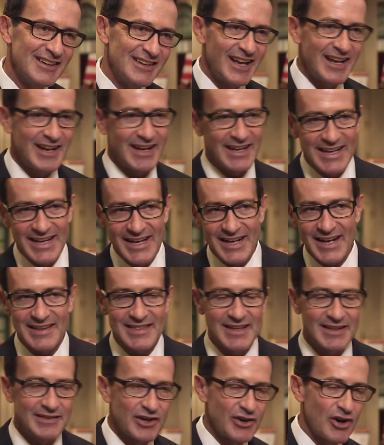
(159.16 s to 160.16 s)
And again, I
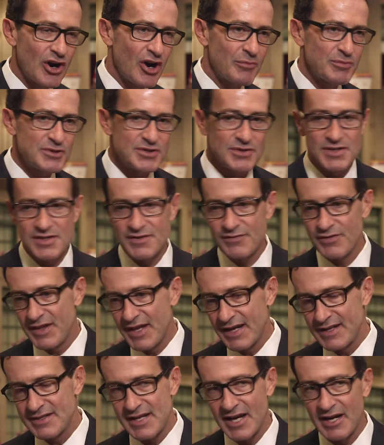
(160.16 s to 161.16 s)
think there are opportunities for
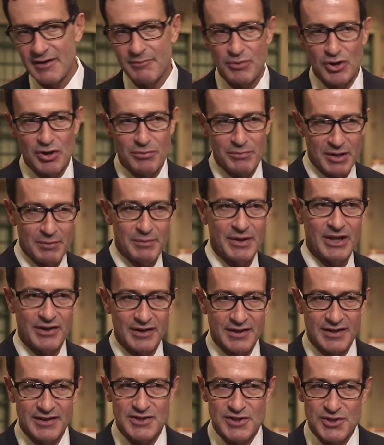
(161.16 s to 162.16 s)
that kind of
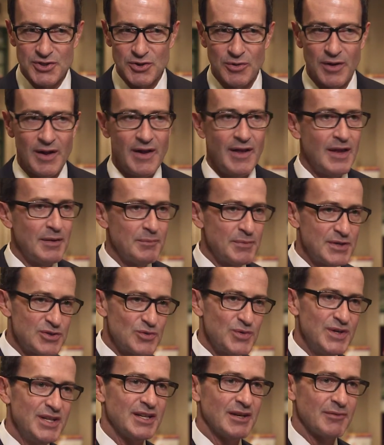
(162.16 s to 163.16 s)
permeability too,
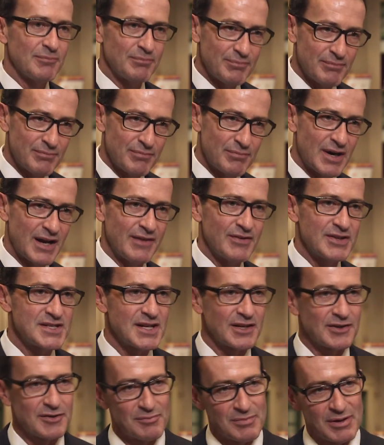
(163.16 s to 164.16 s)
between them, private
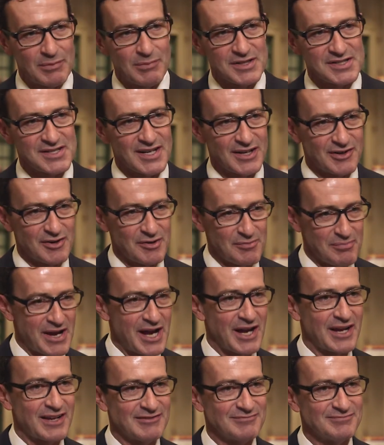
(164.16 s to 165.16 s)
sector, public sector, and
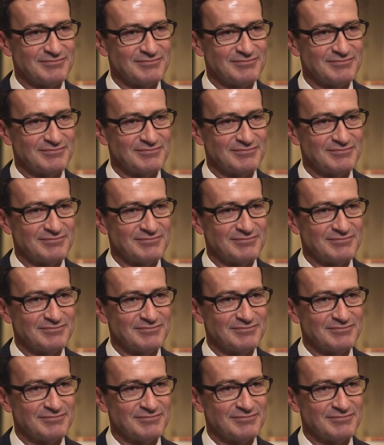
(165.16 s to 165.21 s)
back.